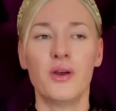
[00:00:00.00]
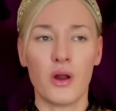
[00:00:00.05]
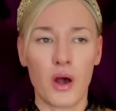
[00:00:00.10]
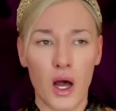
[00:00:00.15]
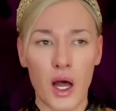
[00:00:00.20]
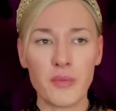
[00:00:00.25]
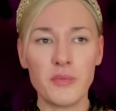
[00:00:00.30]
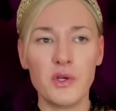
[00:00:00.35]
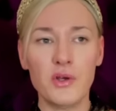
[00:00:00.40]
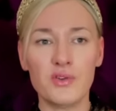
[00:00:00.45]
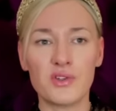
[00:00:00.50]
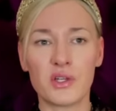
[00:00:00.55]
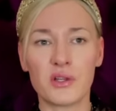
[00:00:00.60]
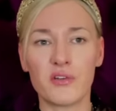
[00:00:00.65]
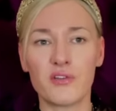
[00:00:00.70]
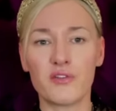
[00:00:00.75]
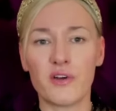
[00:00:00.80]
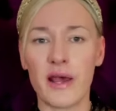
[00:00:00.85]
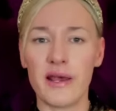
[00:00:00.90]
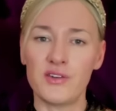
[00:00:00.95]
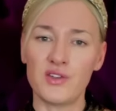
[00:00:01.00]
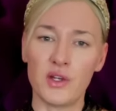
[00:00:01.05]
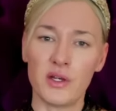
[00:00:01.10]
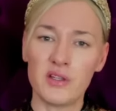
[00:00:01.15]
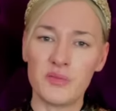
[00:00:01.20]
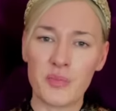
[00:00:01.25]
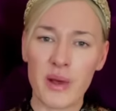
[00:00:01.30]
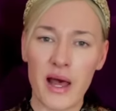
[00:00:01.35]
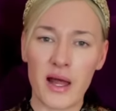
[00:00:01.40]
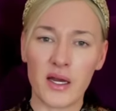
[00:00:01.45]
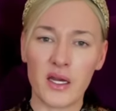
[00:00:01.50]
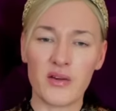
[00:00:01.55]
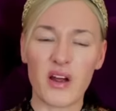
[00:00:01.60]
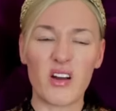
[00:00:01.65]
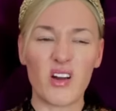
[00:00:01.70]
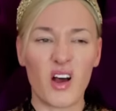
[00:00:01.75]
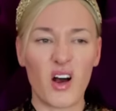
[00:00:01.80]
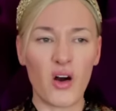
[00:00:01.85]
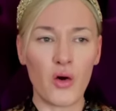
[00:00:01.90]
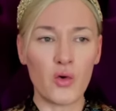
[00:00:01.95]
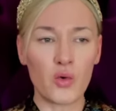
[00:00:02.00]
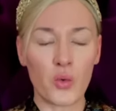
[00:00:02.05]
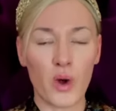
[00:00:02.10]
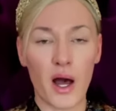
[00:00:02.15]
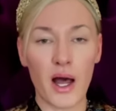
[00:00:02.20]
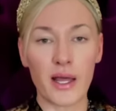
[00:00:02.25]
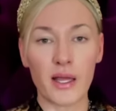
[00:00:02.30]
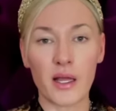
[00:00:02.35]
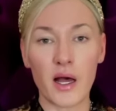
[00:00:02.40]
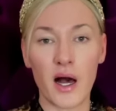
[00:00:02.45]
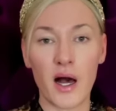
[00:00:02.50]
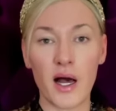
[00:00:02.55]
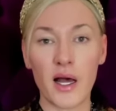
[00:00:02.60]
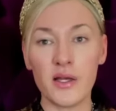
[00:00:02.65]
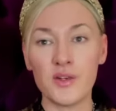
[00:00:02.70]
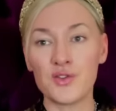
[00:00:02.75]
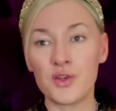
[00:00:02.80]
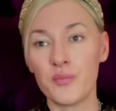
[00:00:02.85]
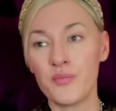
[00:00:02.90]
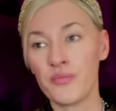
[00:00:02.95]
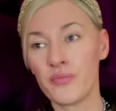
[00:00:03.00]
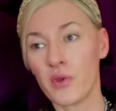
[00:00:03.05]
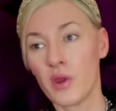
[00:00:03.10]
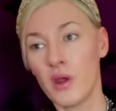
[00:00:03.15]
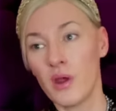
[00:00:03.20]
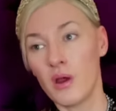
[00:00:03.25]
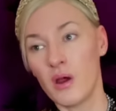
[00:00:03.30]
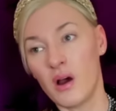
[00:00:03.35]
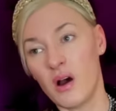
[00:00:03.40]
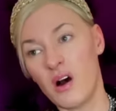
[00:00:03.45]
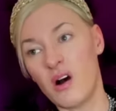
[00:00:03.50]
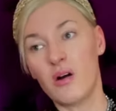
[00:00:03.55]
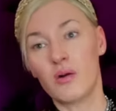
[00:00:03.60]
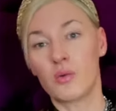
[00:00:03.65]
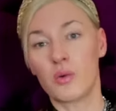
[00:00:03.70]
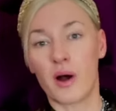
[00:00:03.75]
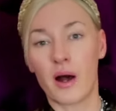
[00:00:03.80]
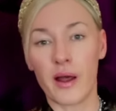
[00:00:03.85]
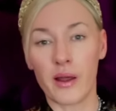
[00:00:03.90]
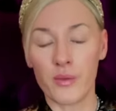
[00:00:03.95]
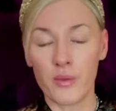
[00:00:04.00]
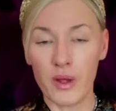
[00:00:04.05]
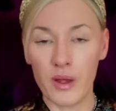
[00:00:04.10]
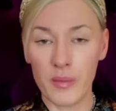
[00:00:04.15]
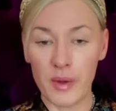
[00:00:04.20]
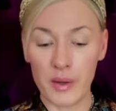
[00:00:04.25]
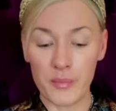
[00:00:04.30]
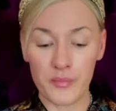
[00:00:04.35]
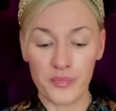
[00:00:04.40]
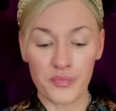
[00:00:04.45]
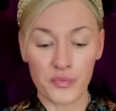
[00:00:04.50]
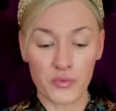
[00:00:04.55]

you know, I'm using the phrase that is bandied out old white guys, old white women.